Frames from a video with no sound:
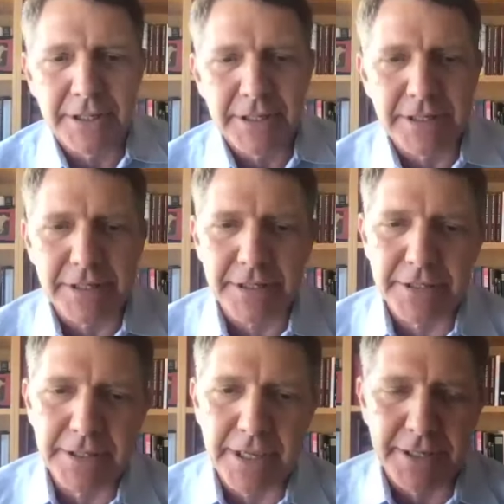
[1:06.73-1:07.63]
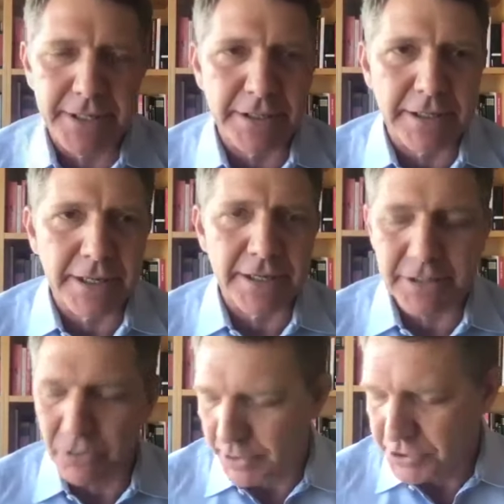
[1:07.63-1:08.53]
in getting uh,
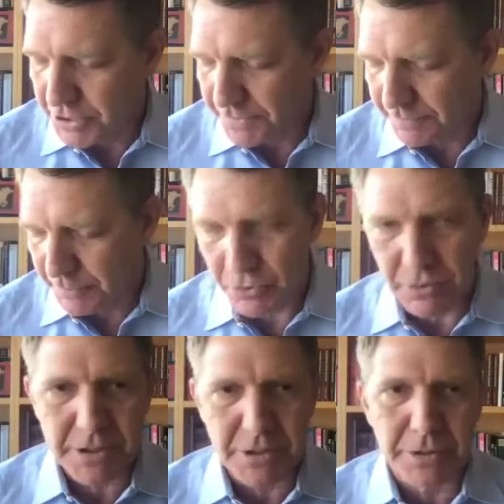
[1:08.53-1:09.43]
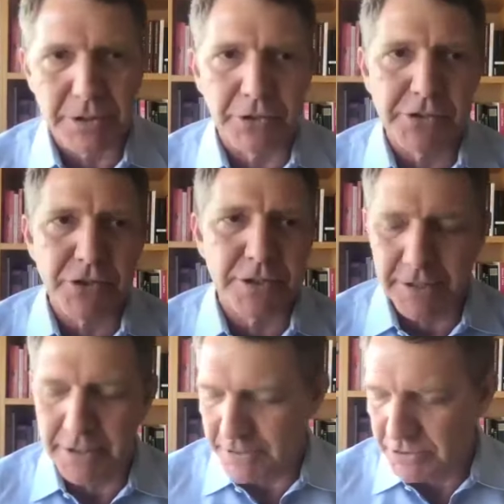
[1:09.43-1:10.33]
questions from you to see what you're
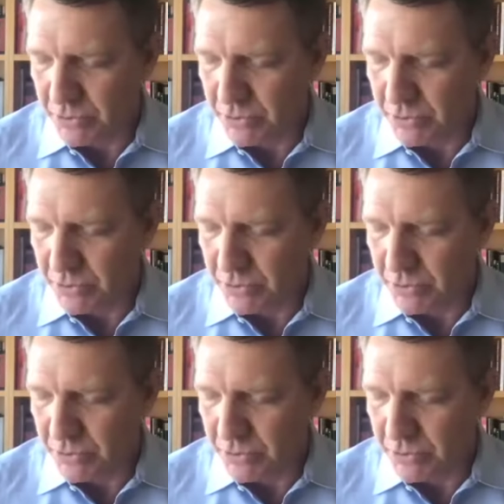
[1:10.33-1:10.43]
interested in.